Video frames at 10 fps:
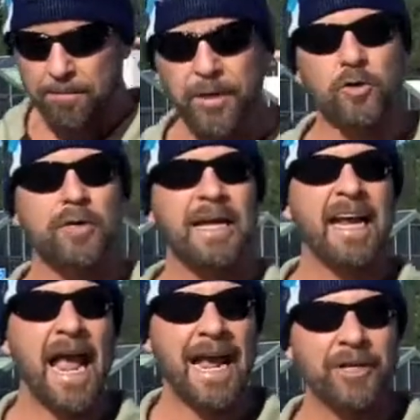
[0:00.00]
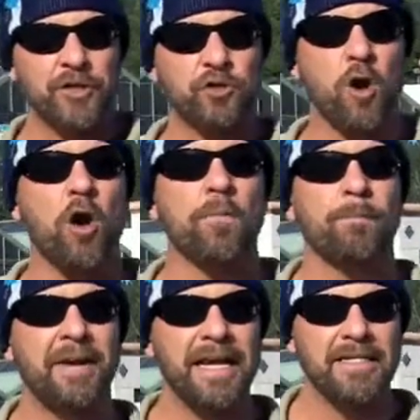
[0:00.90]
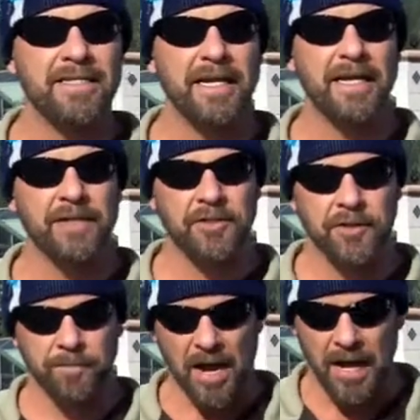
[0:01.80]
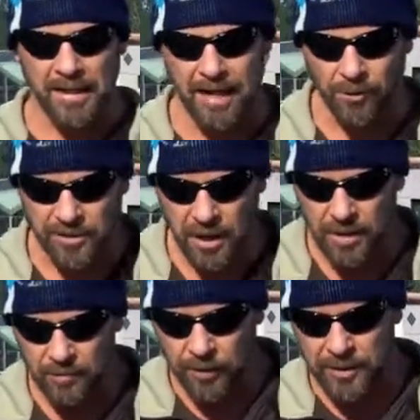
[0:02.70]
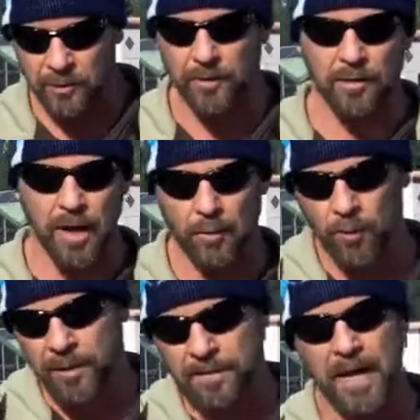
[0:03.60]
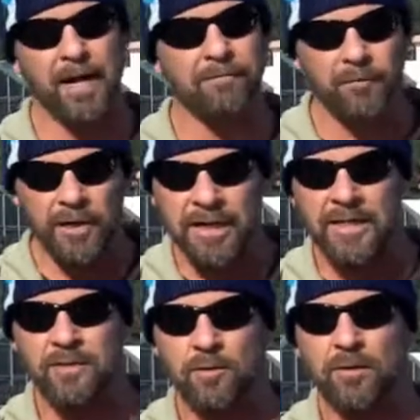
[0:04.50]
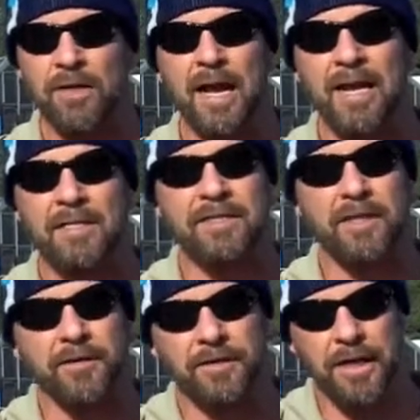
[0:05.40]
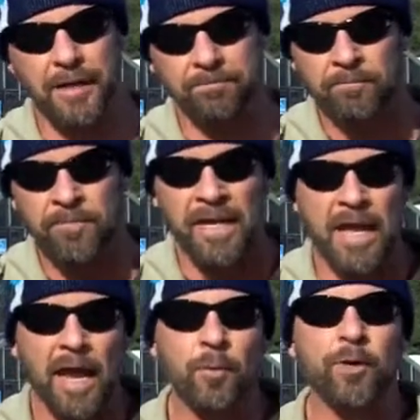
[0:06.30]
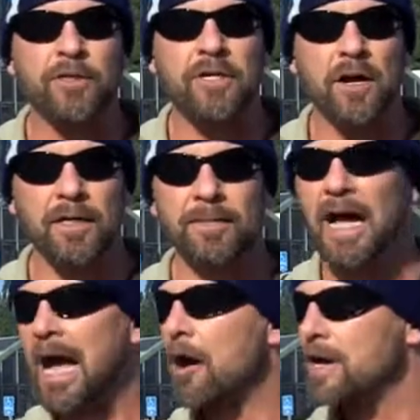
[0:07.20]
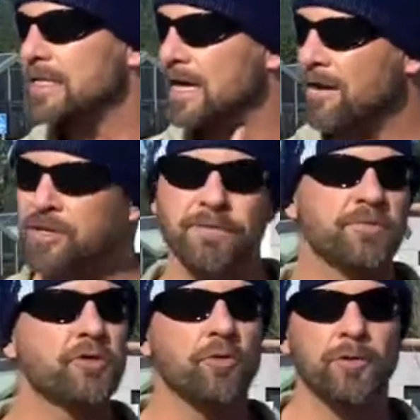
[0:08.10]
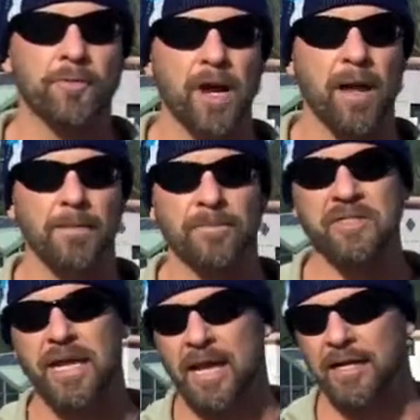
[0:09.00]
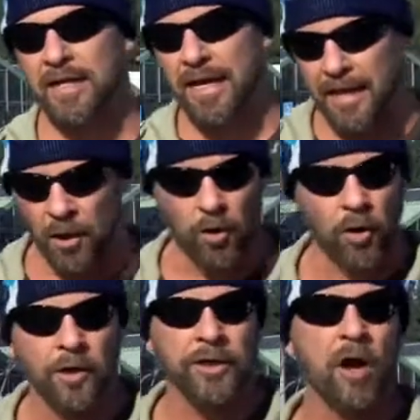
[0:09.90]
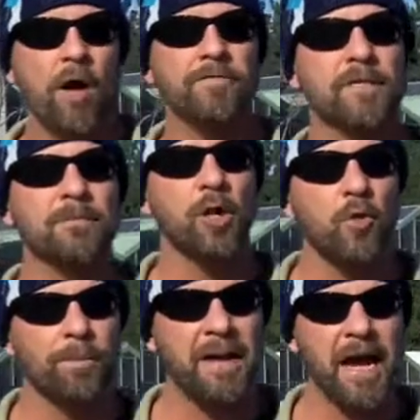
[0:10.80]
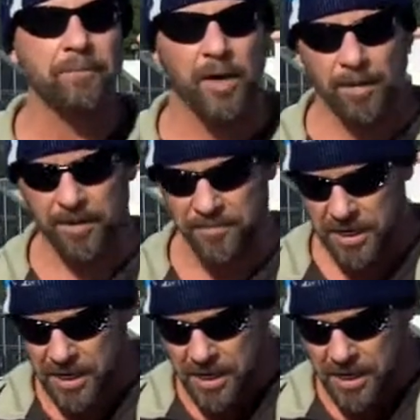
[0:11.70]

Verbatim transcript: building a strong base is to your body. And I was talking with one of my friends, old clients, the other day, and we were talking about how he's having some shoulder problems and on and off some lower back problems.